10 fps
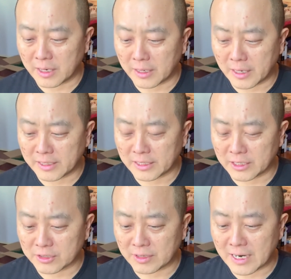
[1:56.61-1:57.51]

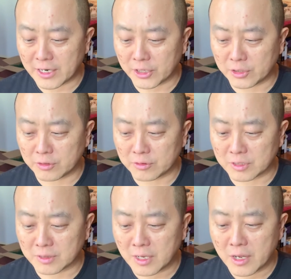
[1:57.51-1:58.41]
ideas on how to
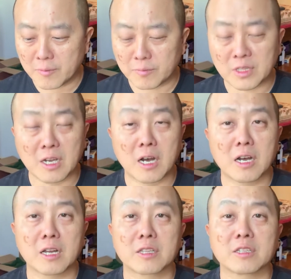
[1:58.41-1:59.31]
use
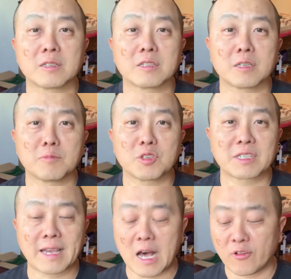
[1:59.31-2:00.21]
the
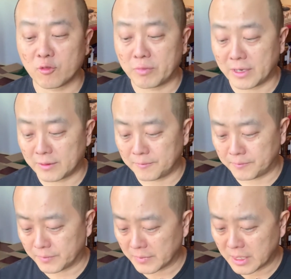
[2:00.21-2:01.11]
music alphabet
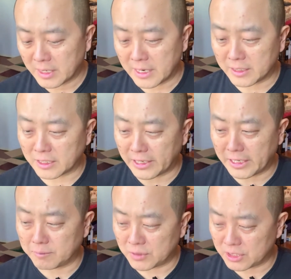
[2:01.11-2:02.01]
and
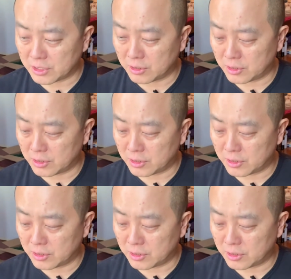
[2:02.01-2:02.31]
games to